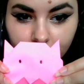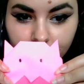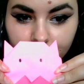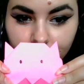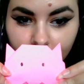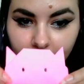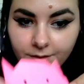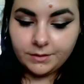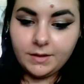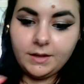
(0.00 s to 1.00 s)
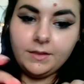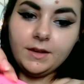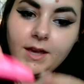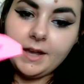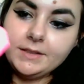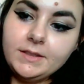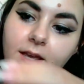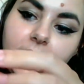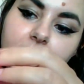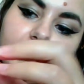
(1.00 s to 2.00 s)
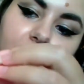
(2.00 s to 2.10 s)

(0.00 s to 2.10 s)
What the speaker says: So then you take the cat's head